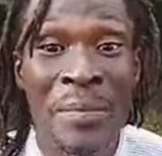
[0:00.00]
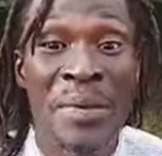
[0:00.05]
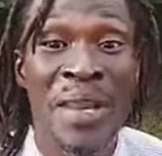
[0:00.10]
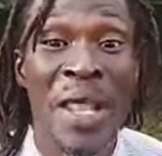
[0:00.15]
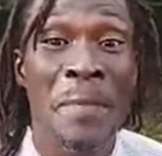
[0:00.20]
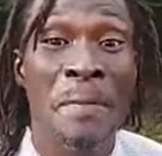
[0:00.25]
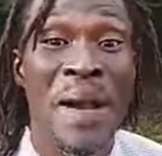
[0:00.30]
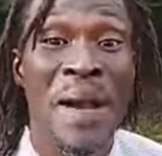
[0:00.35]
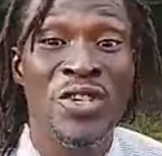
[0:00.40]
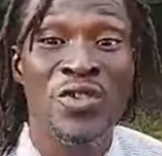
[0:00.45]

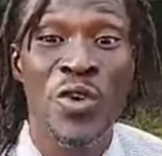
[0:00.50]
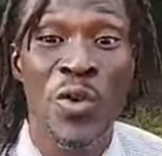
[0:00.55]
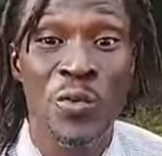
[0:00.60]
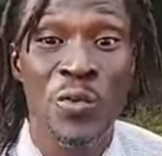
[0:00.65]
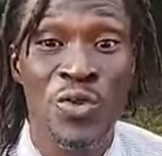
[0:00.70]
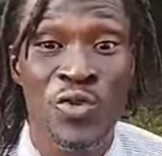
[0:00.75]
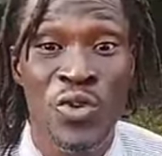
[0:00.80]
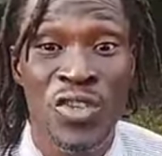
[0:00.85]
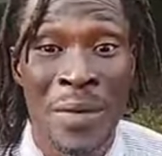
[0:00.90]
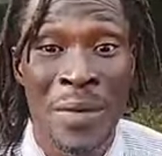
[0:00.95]
the patrol
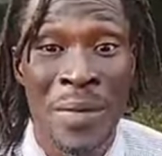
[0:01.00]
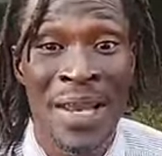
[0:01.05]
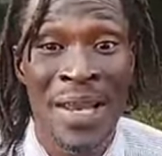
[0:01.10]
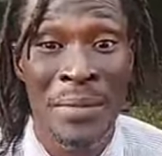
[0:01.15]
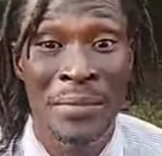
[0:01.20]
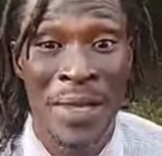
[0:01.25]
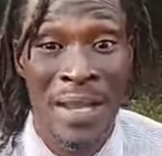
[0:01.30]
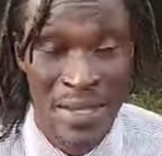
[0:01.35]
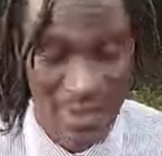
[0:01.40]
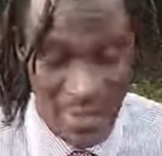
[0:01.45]
with
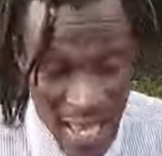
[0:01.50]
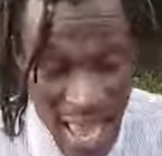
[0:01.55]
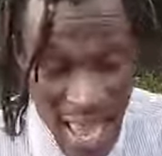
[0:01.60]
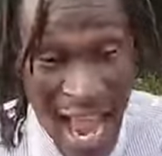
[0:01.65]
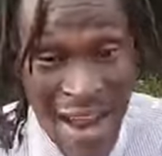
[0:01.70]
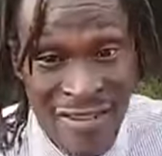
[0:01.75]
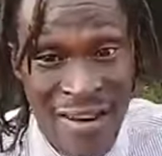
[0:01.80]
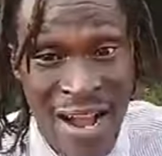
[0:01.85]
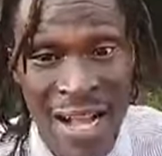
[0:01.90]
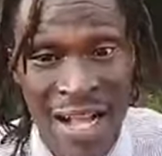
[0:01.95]
Sojaman inside
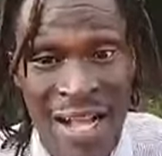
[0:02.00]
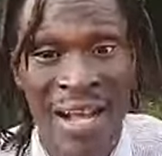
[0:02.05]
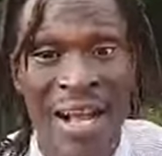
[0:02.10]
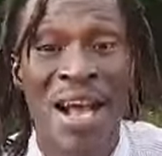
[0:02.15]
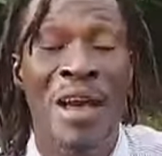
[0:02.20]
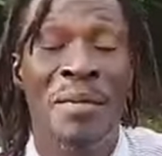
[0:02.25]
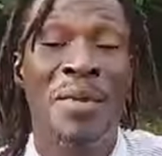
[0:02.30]
Iraq.